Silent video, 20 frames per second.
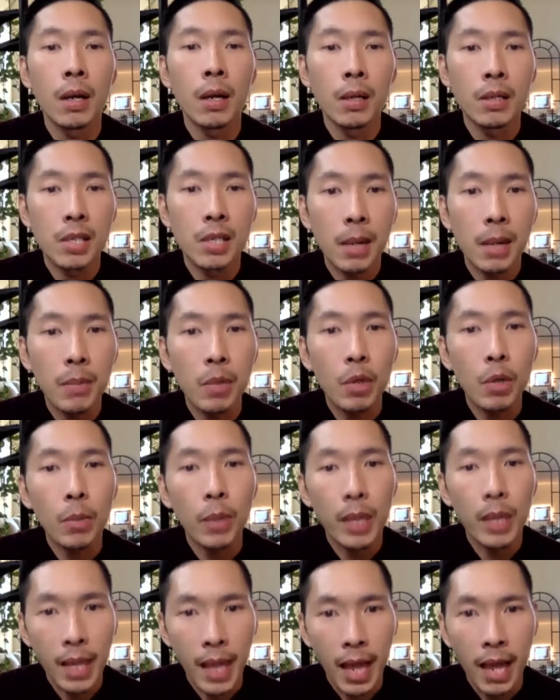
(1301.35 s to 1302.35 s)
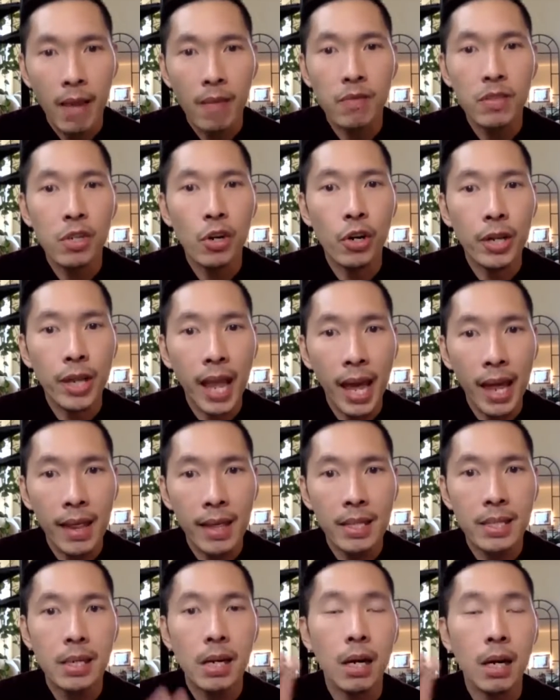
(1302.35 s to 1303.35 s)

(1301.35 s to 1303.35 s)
Some human lives or deaths